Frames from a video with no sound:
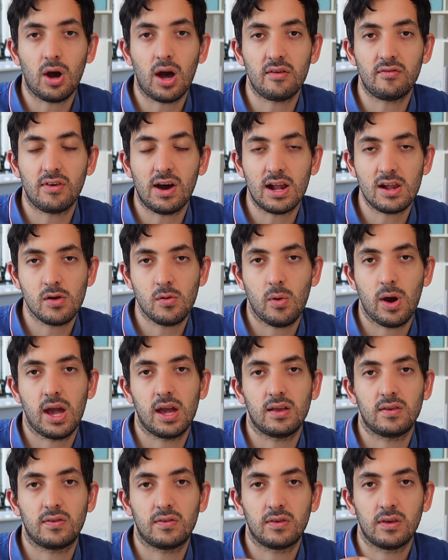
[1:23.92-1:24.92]

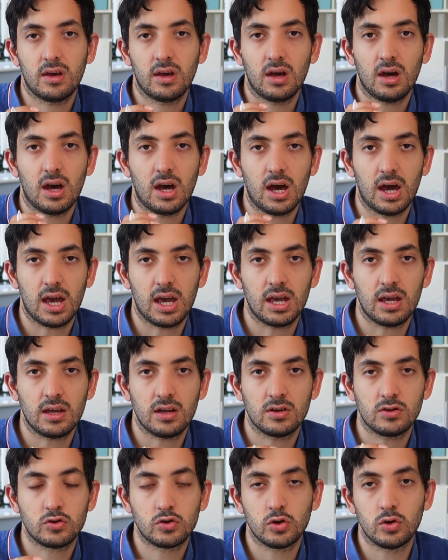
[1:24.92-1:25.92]
evaluates
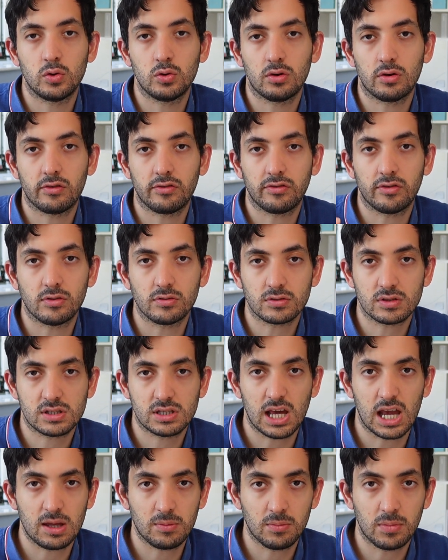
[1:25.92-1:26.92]
a true or false
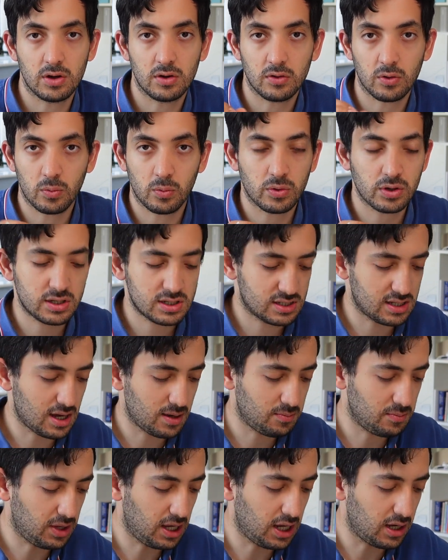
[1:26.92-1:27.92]
statement. Well, what does
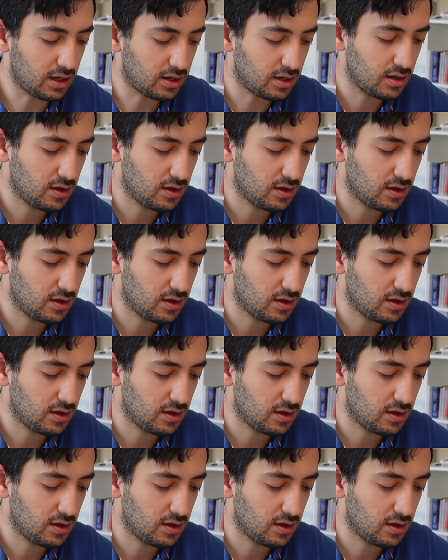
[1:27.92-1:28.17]
that mean?